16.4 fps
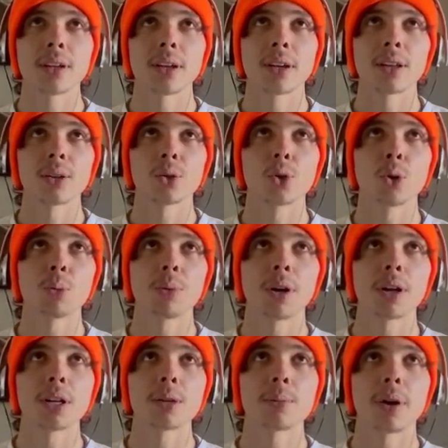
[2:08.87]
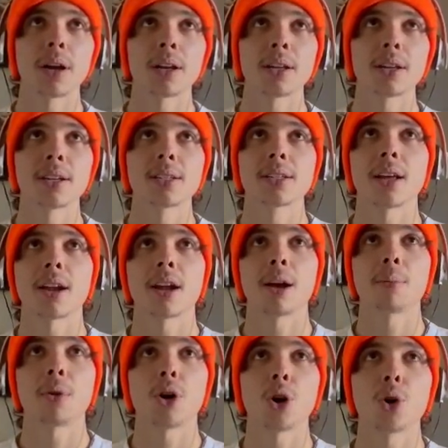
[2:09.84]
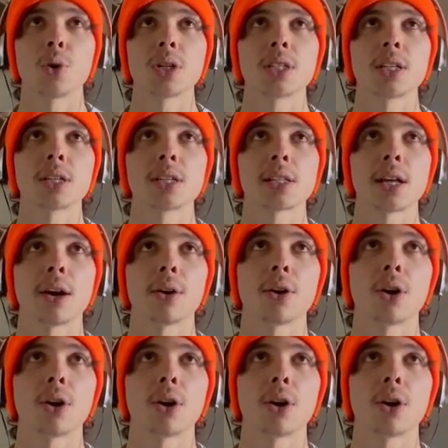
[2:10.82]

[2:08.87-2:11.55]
And the cool part about it is that I'm always this loud,